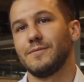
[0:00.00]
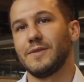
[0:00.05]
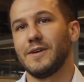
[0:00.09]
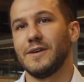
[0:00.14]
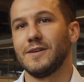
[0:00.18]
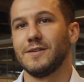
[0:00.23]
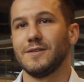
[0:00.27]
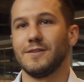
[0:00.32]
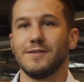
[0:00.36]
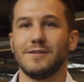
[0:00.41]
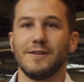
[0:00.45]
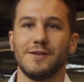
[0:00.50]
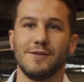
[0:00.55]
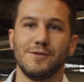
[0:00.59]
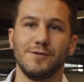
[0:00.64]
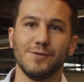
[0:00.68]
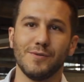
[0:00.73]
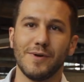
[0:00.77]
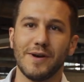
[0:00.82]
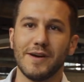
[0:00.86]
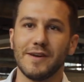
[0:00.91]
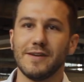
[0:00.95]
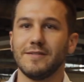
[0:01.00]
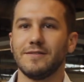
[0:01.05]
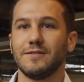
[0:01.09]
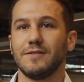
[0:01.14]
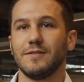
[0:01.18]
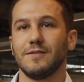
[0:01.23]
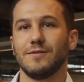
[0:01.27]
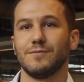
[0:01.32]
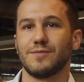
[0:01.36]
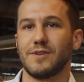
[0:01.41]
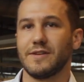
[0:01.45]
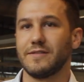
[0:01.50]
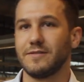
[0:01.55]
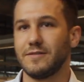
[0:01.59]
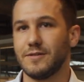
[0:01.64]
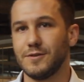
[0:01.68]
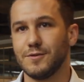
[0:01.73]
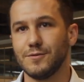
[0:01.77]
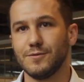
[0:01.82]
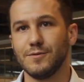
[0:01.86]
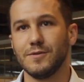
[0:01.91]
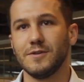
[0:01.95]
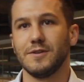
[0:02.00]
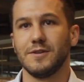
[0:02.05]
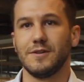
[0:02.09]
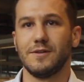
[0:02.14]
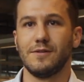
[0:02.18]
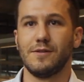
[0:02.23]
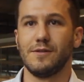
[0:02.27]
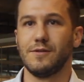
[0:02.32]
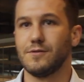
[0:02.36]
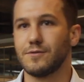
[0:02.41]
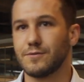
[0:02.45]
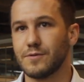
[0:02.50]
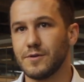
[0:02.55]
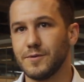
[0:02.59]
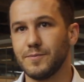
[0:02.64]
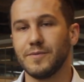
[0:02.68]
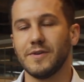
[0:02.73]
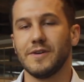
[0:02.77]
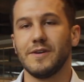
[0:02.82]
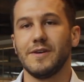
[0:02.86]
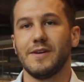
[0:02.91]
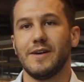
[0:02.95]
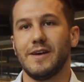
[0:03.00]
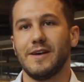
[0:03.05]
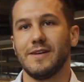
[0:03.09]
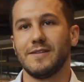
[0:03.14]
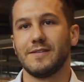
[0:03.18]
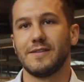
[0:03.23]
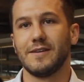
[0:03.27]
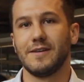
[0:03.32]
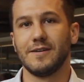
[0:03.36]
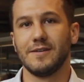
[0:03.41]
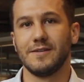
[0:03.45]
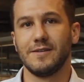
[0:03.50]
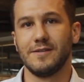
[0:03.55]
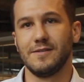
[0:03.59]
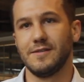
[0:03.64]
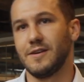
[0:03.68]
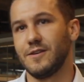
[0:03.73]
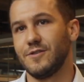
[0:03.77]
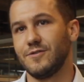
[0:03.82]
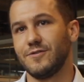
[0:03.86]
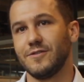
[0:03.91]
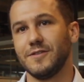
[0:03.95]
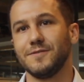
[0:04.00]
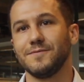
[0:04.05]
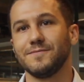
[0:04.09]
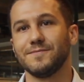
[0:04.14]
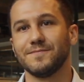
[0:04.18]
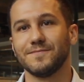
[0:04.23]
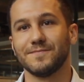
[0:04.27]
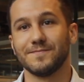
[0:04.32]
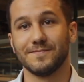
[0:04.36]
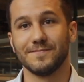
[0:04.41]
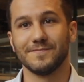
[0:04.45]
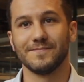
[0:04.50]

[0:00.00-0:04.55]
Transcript: in the US, in Brazil, in Europe, and in Asia.